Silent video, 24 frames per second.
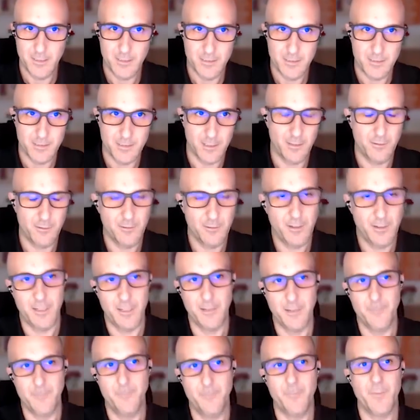
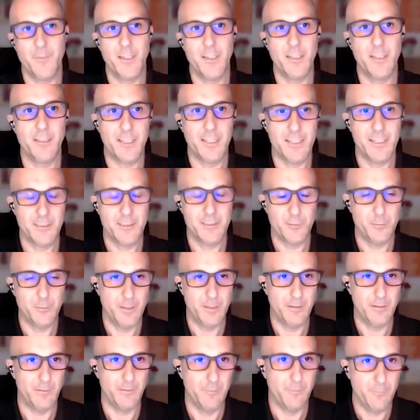Secondly, it has to
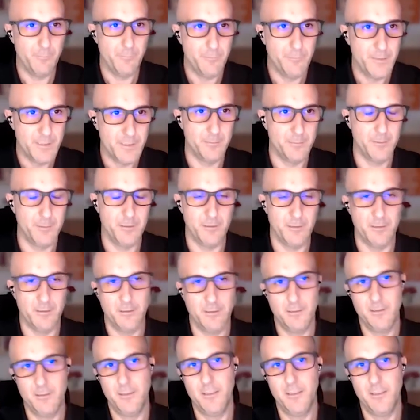be feasible.